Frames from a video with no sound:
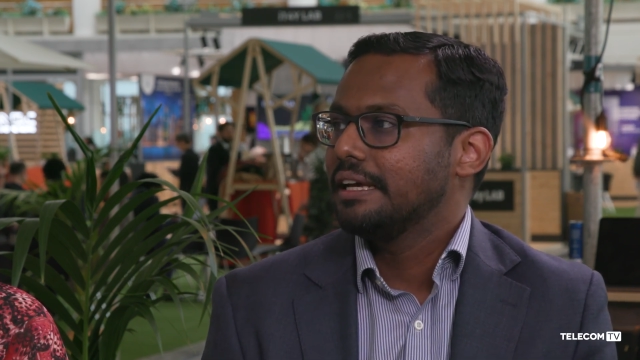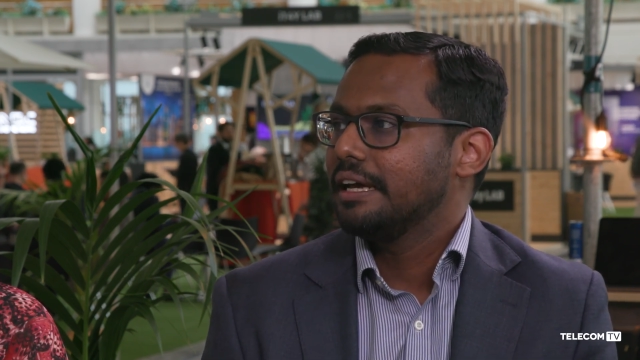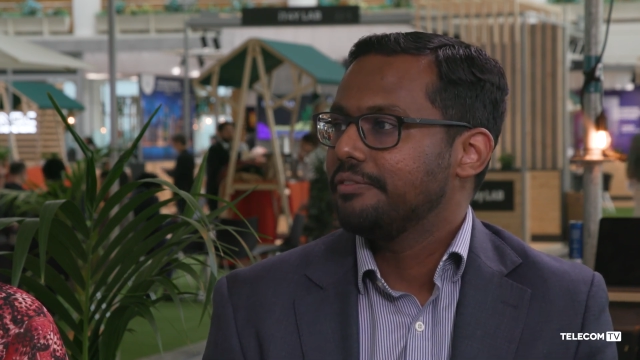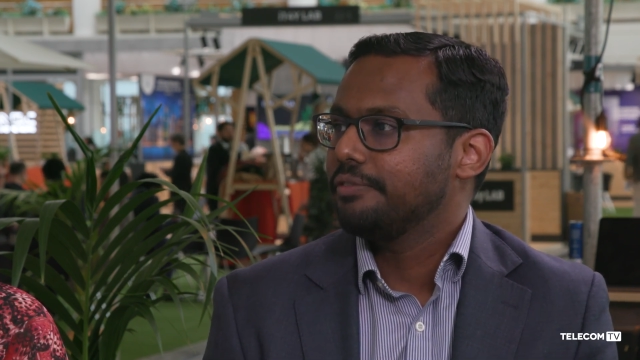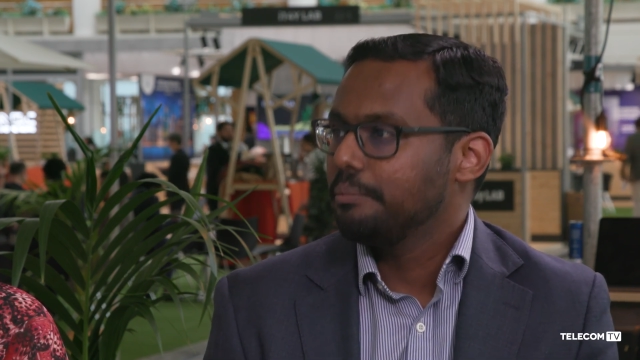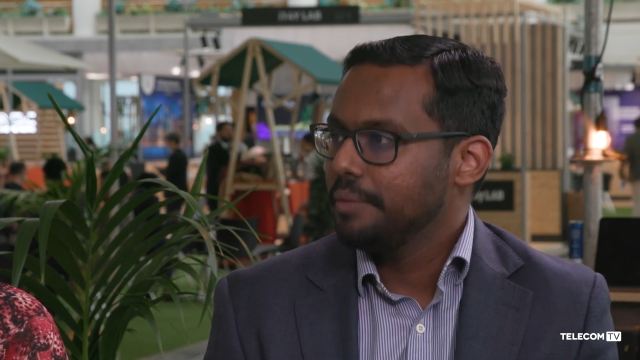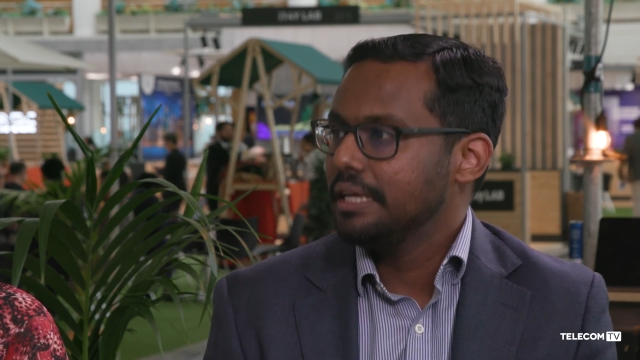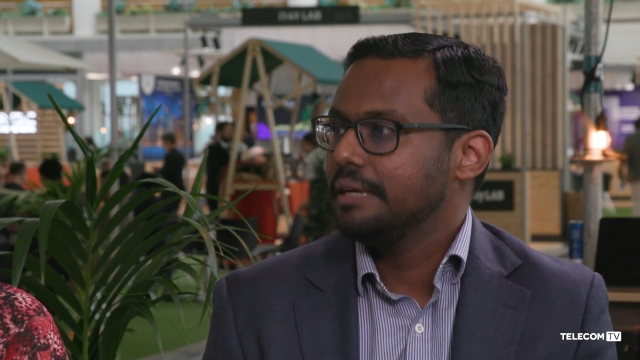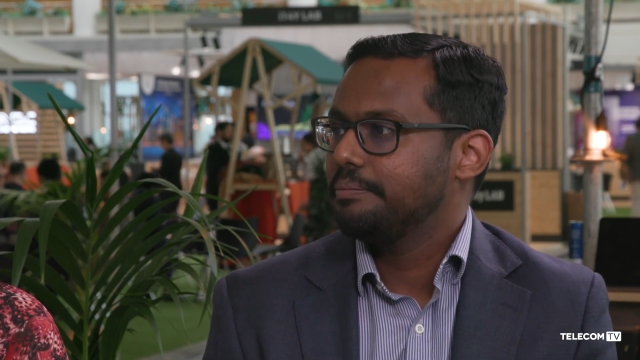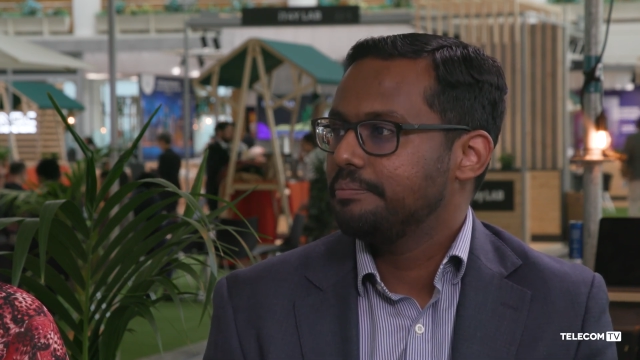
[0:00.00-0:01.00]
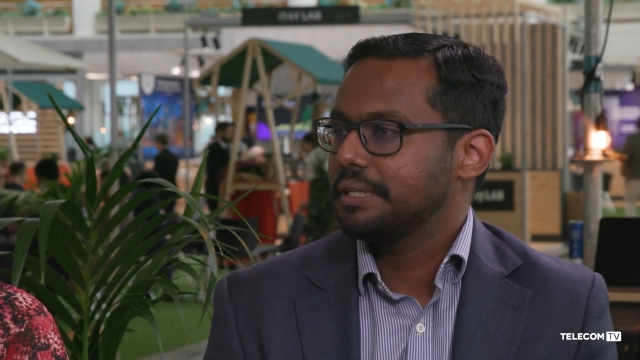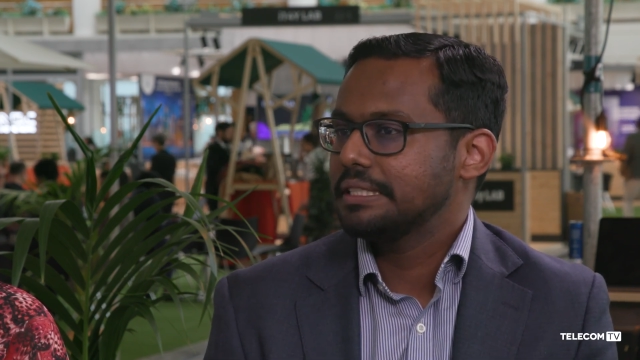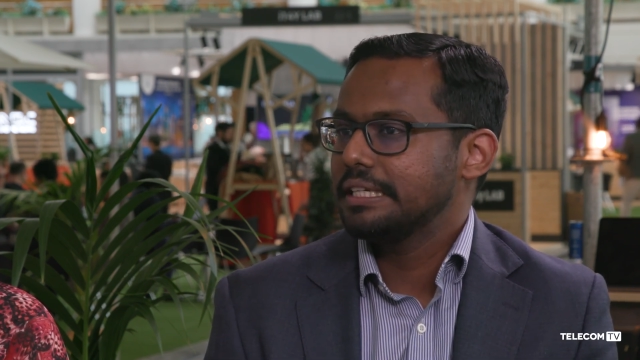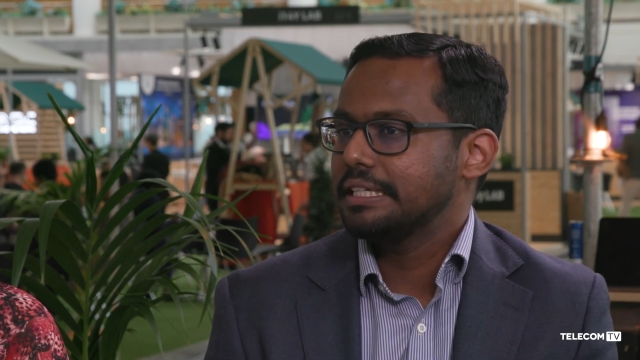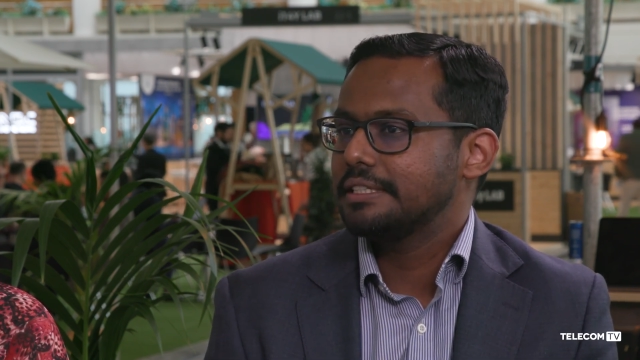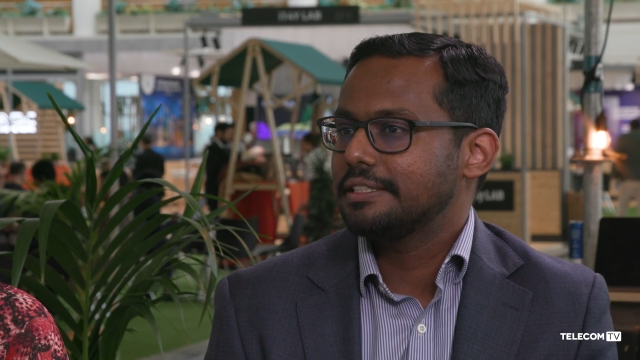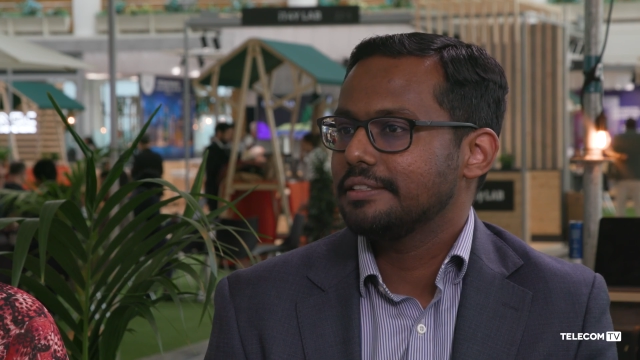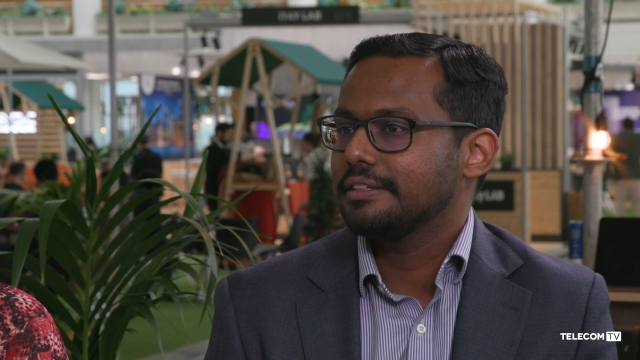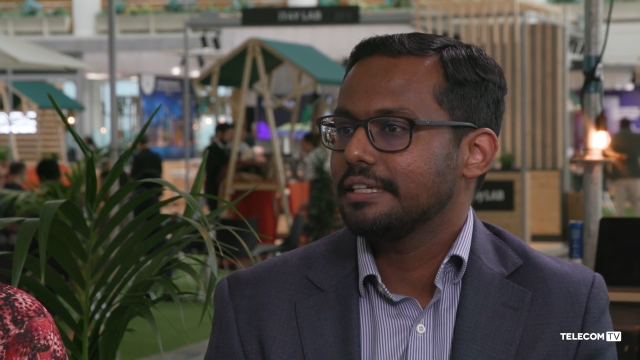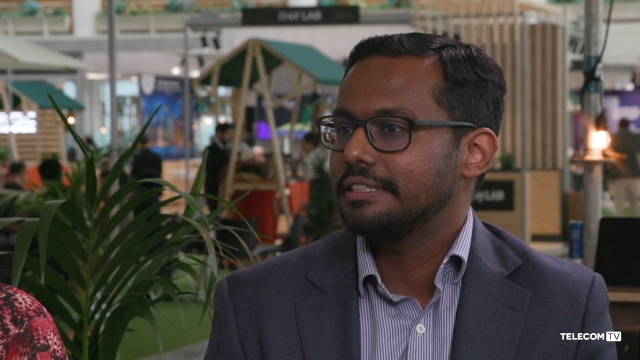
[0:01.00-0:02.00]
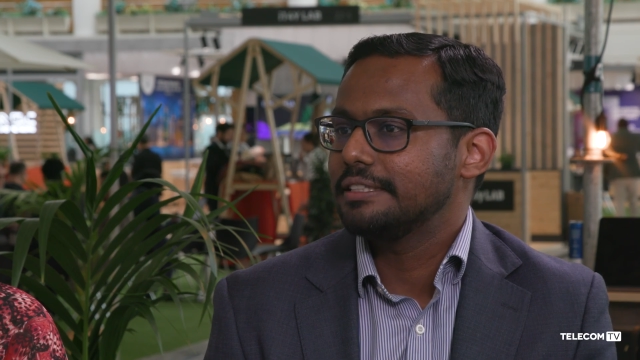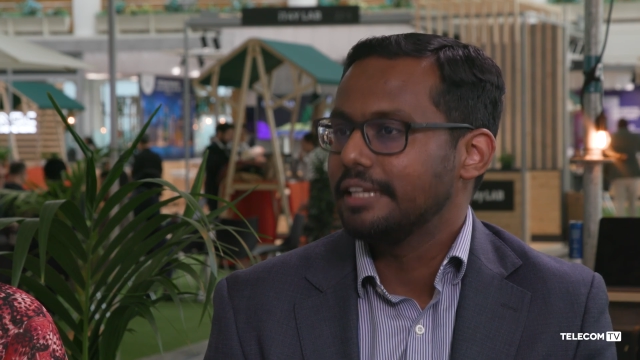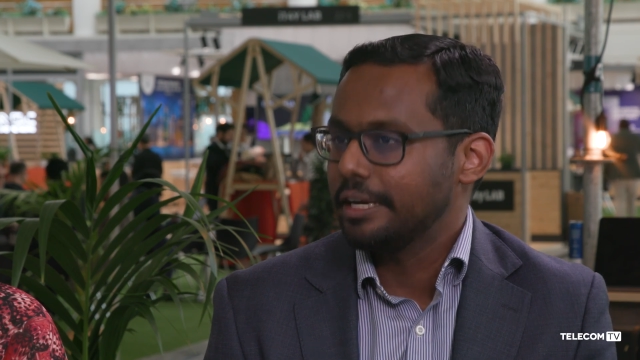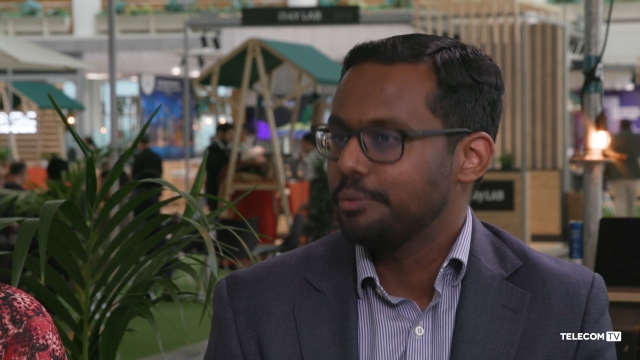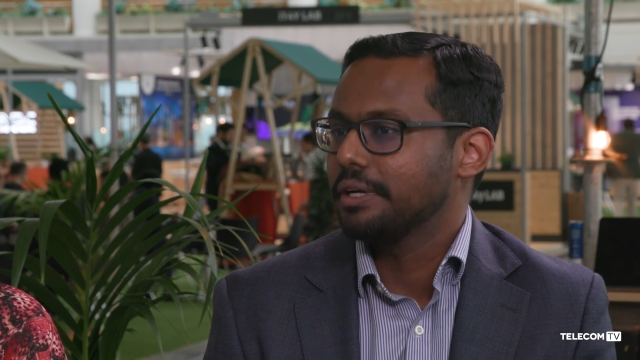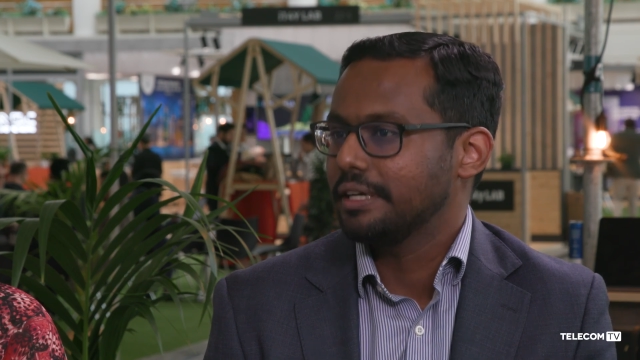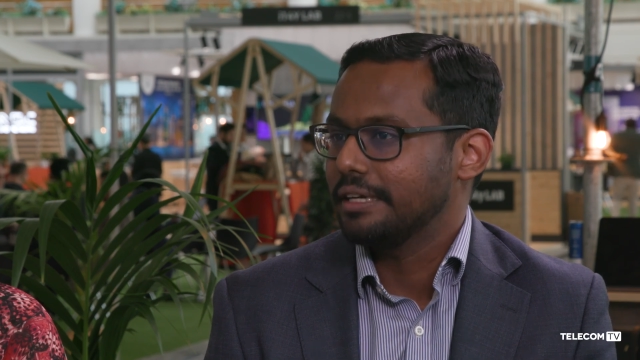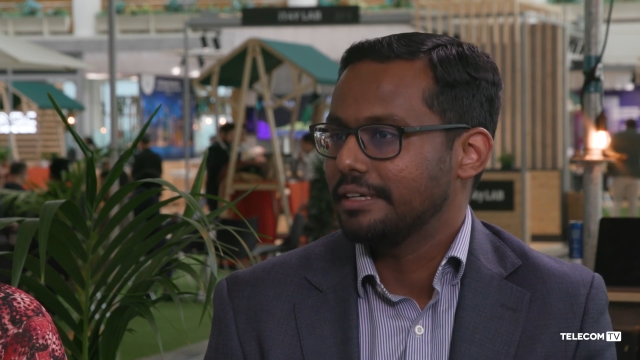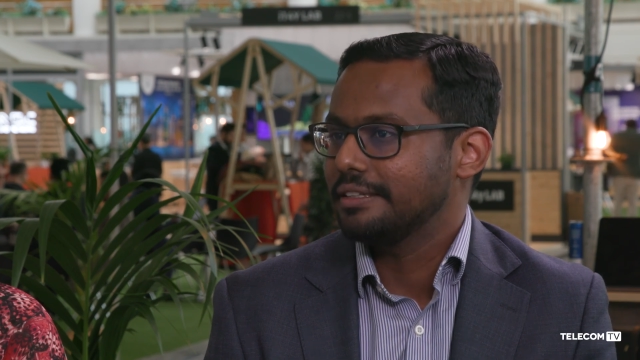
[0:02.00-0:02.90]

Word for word: And for me personally, it's, it's the networking.